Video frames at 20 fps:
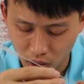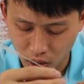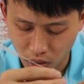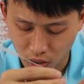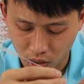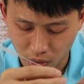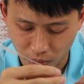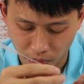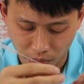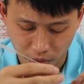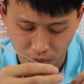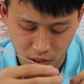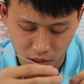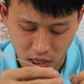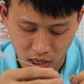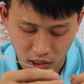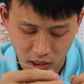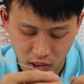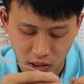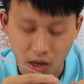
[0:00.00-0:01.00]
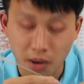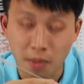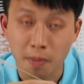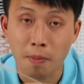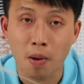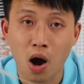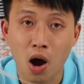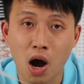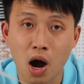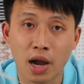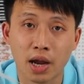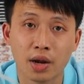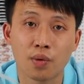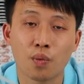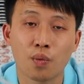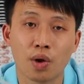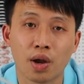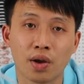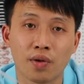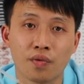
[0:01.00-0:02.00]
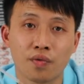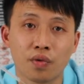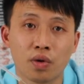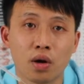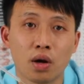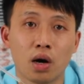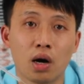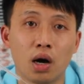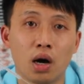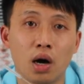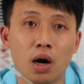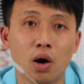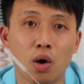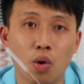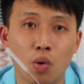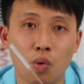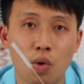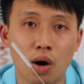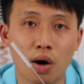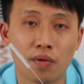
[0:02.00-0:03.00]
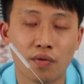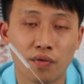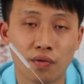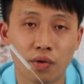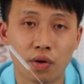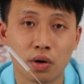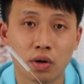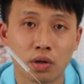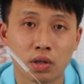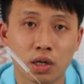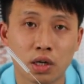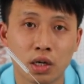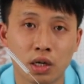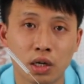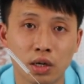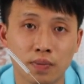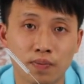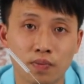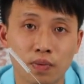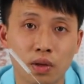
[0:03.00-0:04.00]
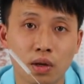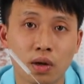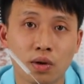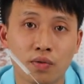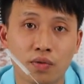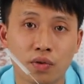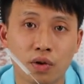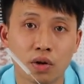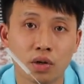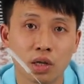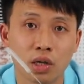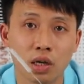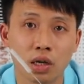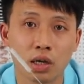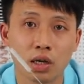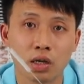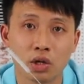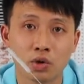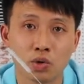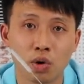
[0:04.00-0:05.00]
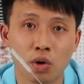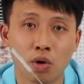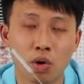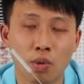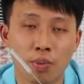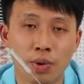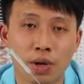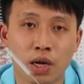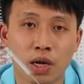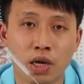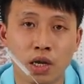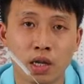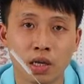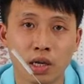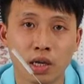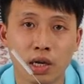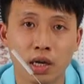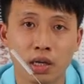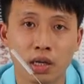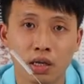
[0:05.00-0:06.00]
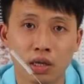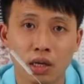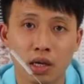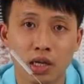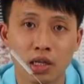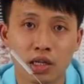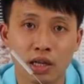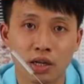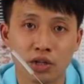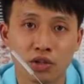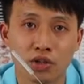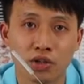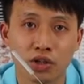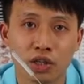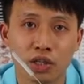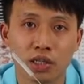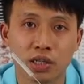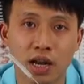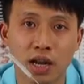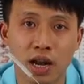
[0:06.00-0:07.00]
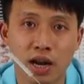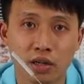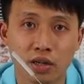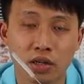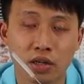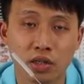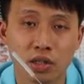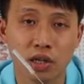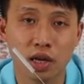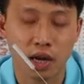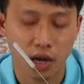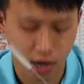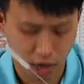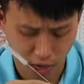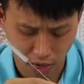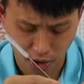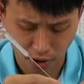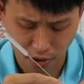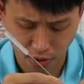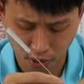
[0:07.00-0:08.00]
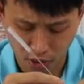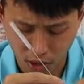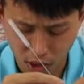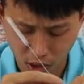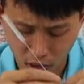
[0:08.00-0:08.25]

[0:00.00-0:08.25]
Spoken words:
The products comply with over 30 European industry standards and